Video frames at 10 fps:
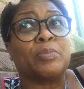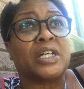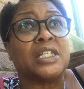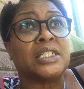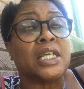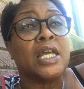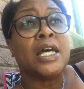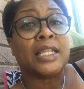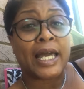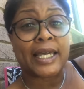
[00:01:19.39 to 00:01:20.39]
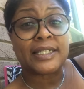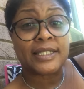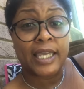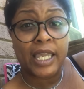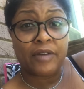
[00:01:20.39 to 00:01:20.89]
Because, like I
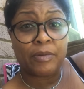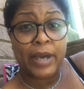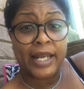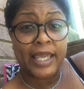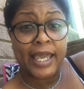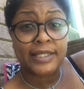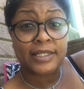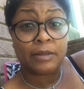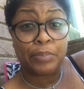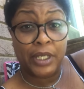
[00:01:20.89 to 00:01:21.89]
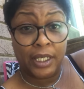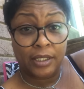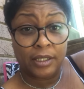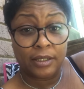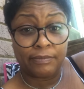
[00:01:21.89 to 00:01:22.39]
said, everybody has an
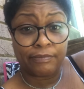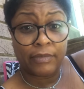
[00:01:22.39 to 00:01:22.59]
opinion.